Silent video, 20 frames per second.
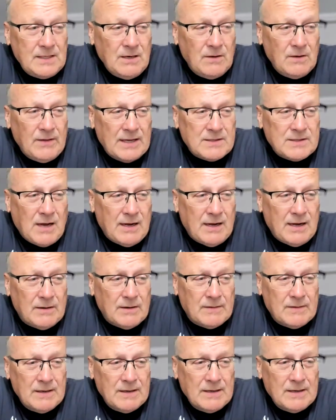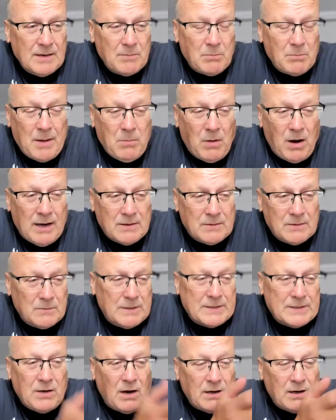that's kind of in my
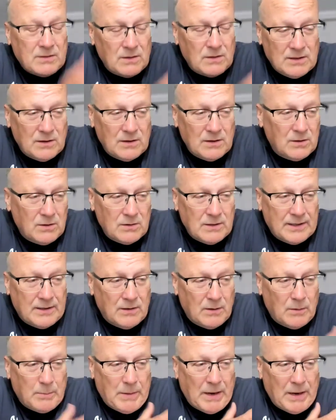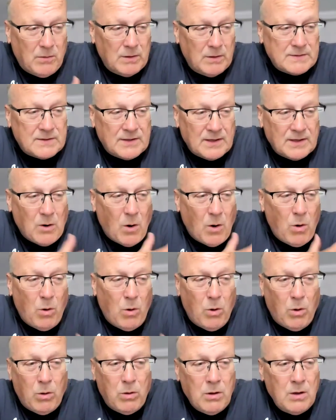mind. We talked a little earlier about what's the
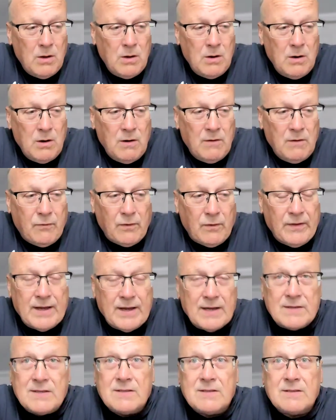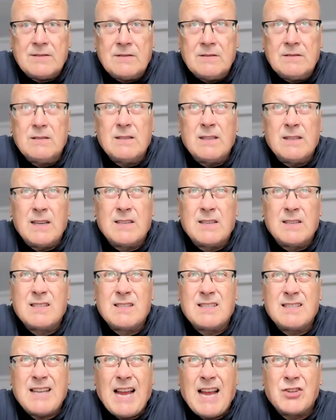goal for this
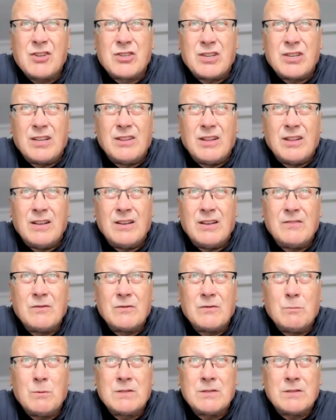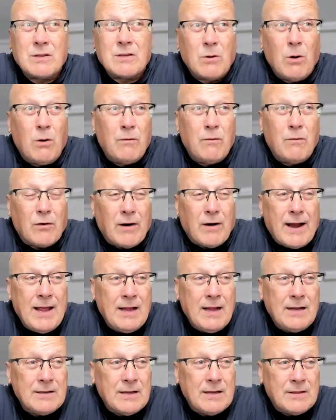session. What's the goal for
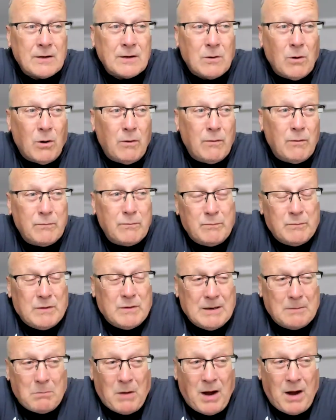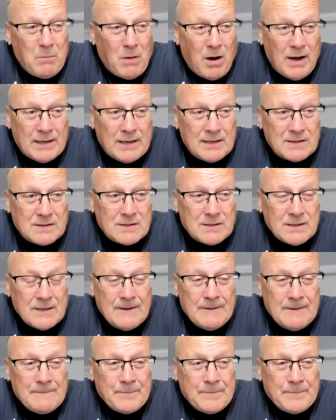N? And the goal in my mind, it's